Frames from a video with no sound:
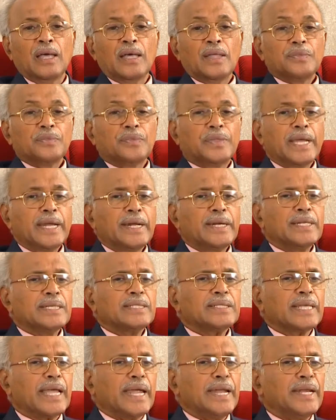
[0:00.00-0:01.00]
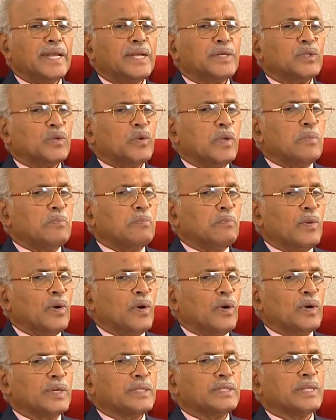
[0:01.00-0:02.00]
they decided to
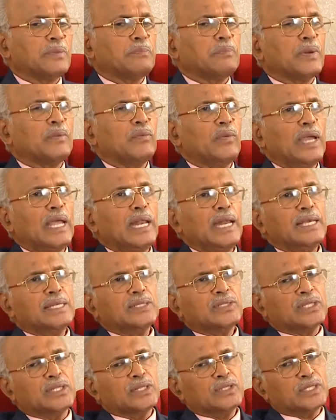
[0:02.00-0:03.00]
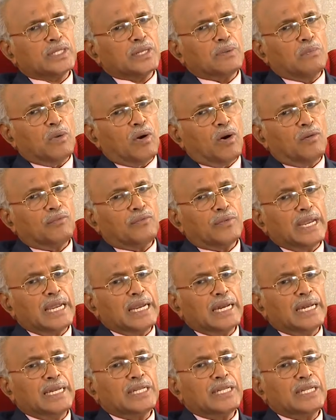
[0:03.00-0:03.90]
import the prevailing system of English